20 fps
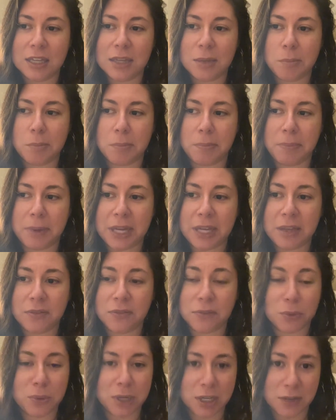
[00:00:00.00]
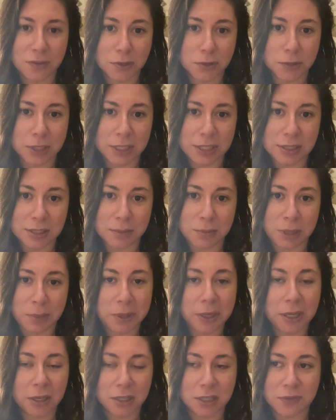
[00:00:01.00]
But for whatever reason, my
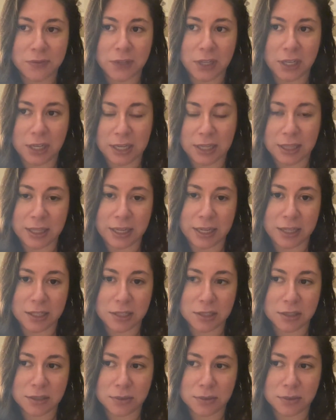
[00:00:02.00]
parents felt like that